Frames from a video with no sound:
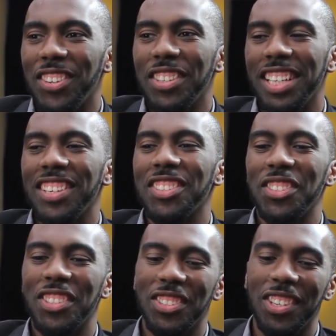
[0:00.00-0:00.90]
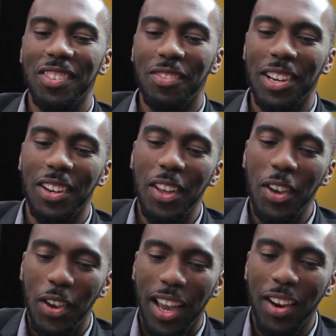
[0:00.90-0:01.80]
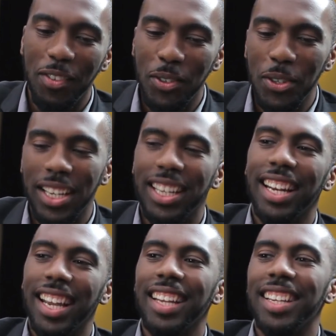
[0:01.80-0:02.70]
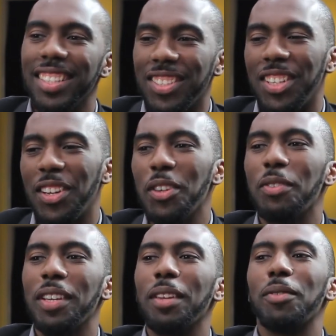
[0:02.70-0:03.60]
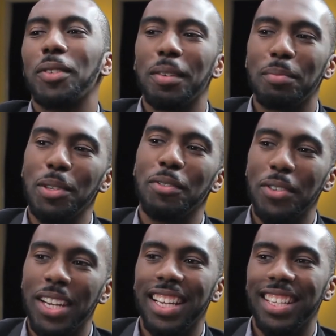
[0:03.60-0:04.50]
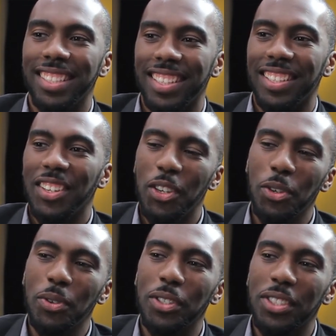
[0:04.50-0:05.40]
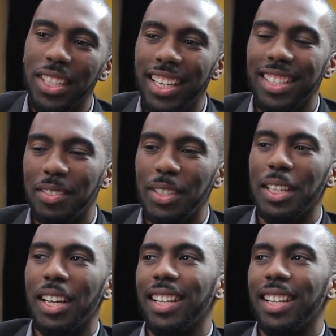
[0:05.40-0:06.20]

I don't wanna get you in too much trouble, but out of all the ladies, because I know you've interviewed some beautiful ladies here, who would you say is in